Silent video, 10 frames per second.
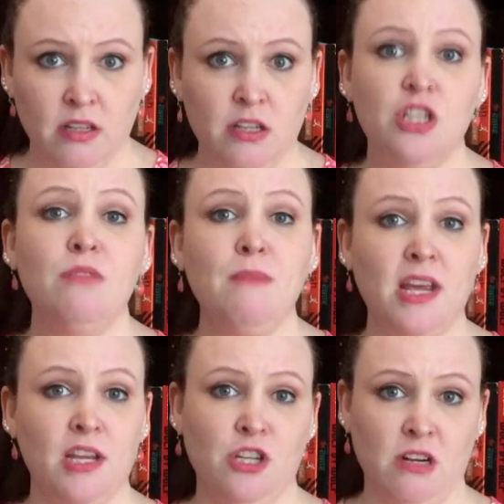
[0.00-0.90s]
Just make
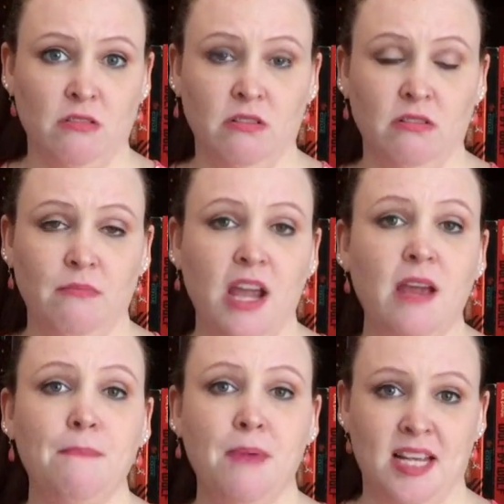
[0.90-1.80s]
it general, make
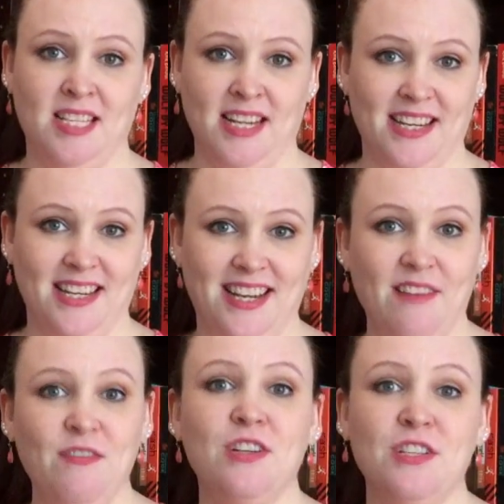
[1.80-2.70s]
it basic,
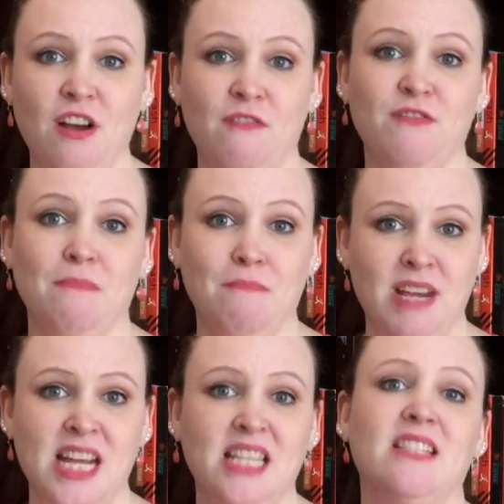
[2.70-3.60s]
give yourself some
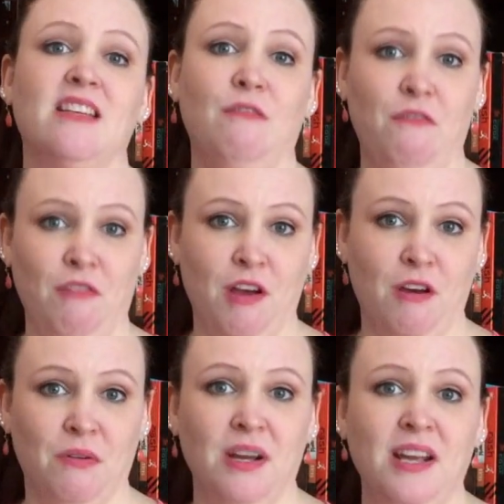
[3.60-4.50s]
beats and
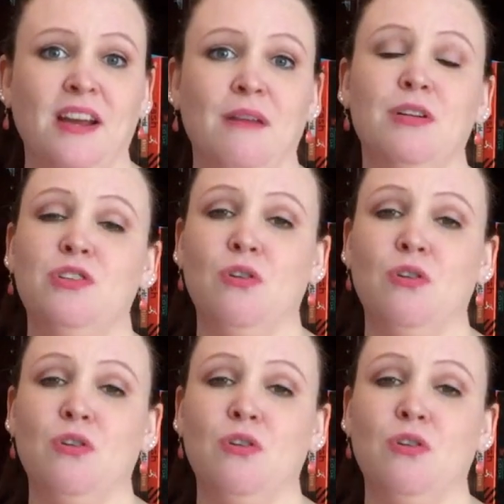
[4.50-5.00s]
flow, but